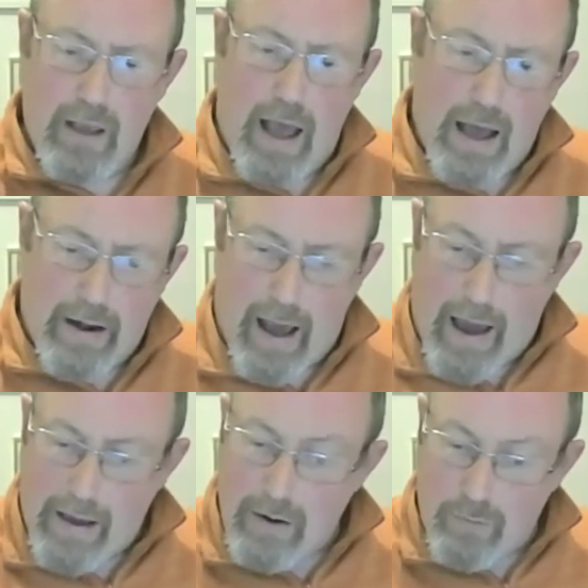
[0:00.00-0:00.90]
And
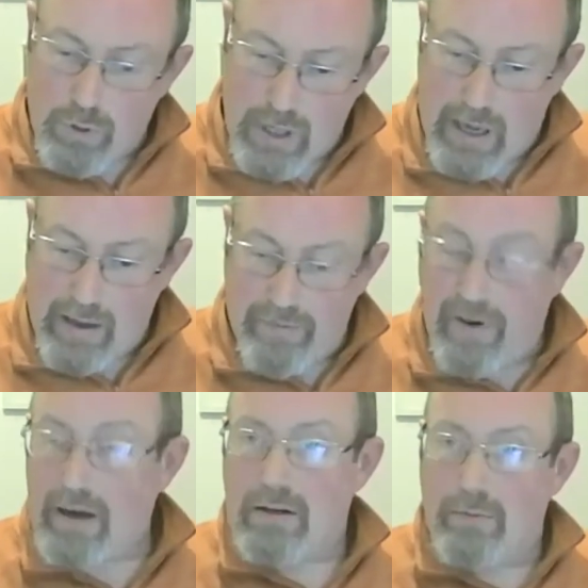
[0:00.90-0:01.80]
iron was a key
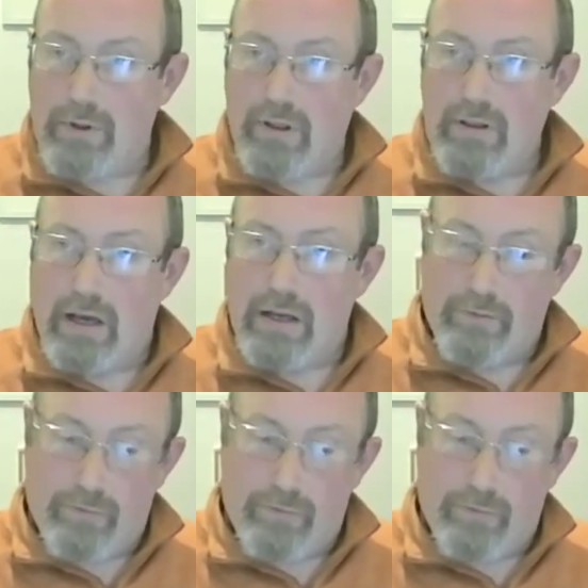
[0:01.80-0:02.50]
factor within that,